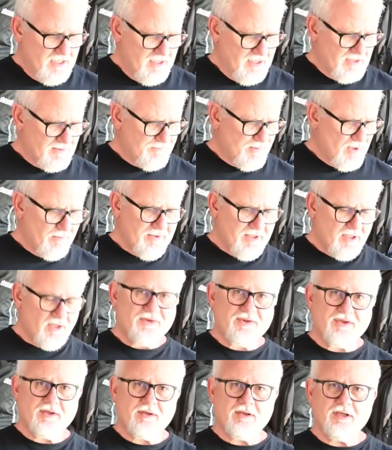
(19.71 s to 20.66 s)
it's probably
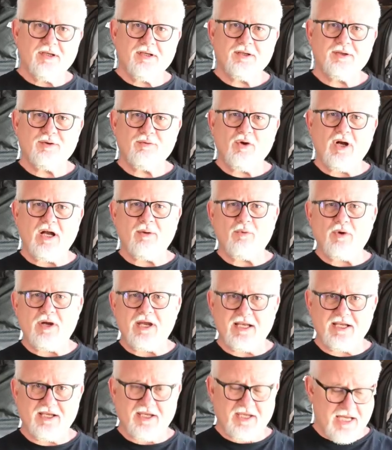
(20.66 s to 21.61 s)
not the right
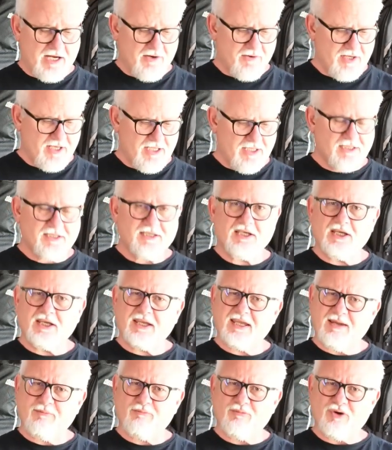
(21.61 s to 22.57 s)
way to carry a
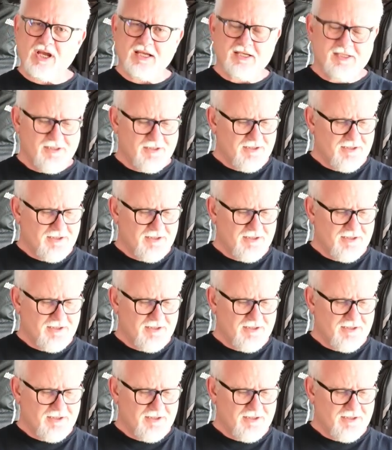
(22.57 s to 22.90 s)
camera,